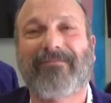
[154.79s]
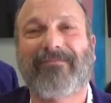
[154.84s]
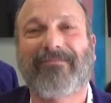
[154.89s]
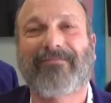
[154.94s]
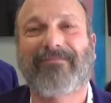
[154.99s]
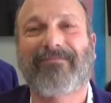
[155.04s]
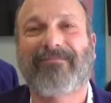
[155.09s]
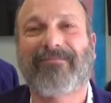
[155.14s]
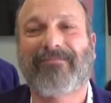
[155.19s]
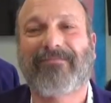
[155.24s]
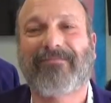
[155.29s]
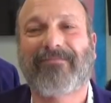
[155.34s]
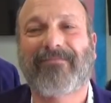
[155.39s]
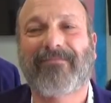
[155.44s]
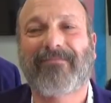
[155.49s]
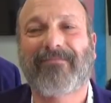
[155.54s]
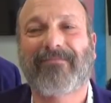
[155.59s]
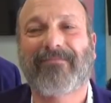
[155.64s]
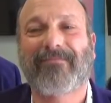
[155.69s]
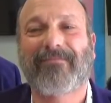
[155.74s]

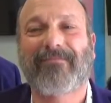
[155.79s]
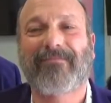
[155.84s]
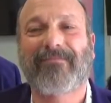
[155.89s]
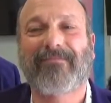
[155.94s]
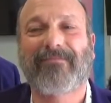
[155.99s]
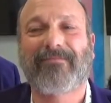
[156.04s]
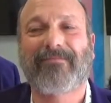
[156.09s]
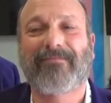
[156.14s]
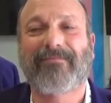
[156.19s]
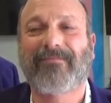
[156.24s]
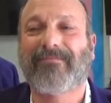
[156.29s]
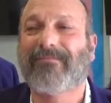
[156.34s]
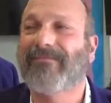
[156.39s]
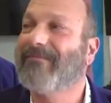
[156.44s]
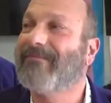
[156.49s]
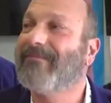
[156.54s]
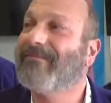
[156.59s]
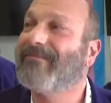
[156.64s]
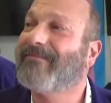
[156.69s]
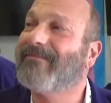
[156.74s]

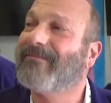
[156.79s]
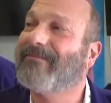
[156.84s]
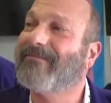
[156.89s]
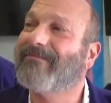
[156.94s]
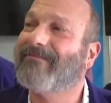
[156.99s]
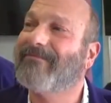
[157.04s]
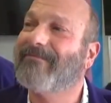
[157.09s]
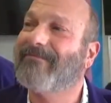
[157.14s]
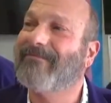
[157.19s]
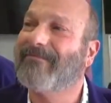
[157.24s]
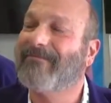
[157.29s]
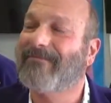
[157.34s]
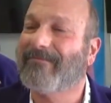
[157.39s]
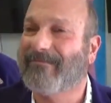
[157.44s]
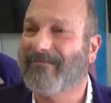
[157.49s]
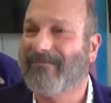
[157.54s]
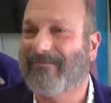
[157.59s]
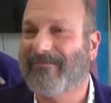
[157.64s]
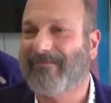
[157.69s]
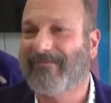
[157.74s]

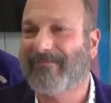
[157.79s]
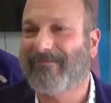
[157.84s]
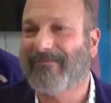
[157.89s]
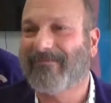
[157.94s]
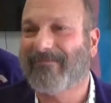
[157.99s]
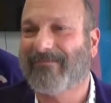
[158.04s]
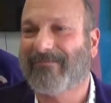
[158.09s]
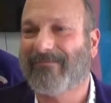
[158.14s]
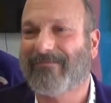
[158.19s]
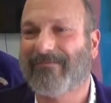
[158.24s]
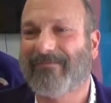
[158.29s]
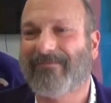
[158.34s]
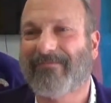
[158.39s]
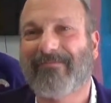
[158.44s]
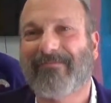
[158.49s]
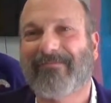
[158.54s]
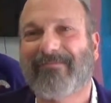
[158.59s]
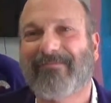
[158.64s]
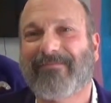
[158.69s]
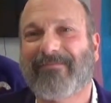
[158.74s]

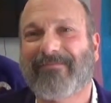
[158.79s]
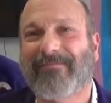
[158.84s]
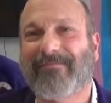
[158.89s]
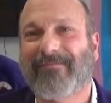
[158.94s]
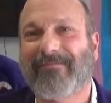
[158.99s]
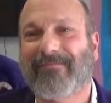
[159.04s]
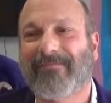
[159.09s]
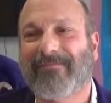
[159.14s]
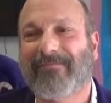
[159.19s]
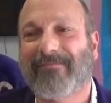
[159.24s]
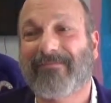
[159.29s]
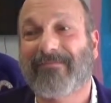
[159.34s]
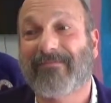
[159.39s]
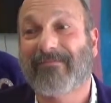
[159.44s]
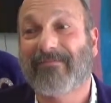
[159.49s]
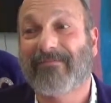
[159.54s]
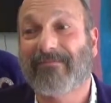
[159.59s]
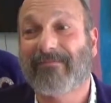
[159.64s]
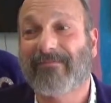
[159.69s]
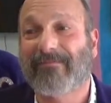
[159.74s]

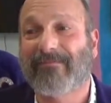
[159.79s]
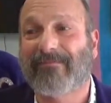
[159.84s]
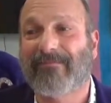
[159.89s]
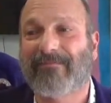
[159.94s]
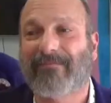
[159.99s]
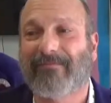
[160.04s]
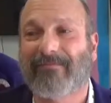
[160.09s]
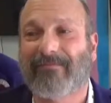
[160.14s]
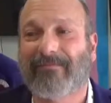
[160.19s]
(silent)